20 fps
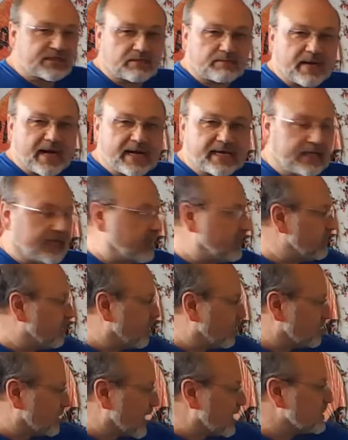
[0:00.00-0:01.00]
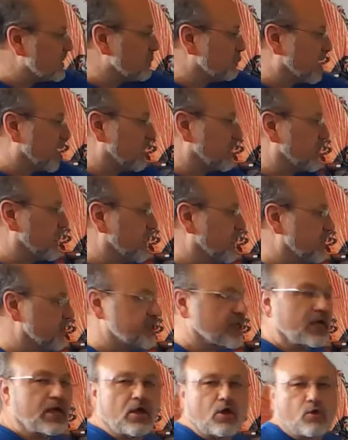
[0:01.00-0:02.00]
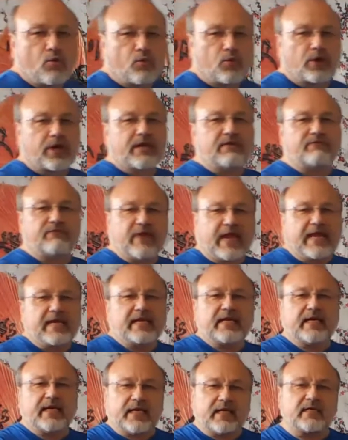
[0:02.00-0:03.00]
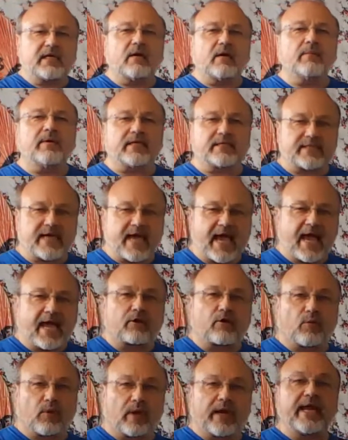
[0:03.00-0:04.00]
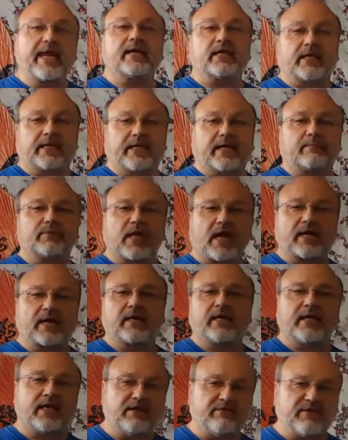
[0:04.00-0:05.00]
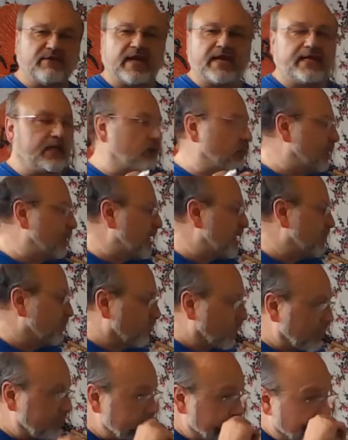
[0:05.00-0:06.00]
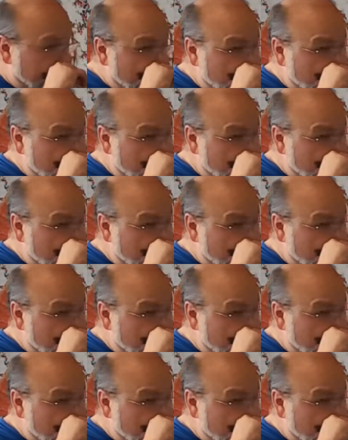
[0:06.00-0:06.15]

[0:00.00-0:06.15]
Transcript: Sabaki or Tai Sabaki is we're evading an incoming attack, or we're handling it, blocking it, evading it, whatever, right?